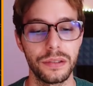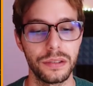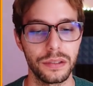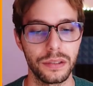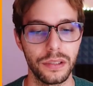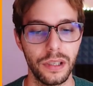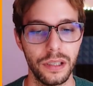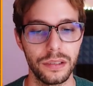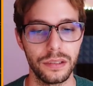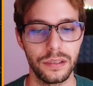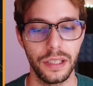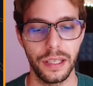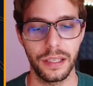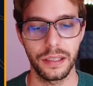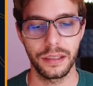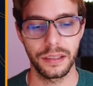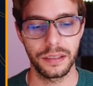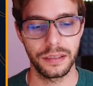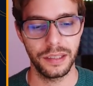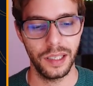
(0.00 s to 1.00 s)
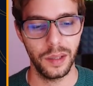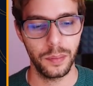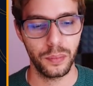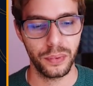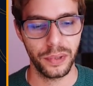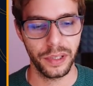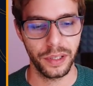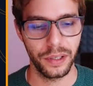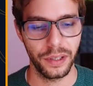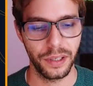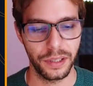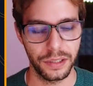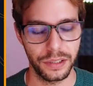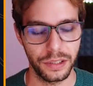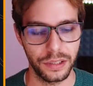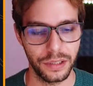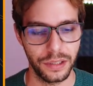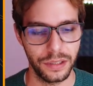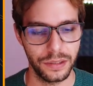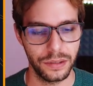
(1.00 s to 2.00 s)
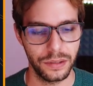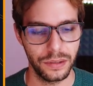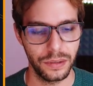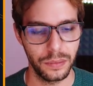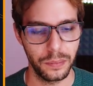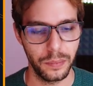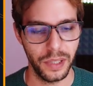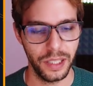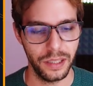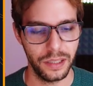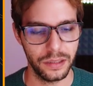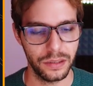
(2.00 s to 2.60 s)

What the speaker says: start setting this up, we're going to go to Mendix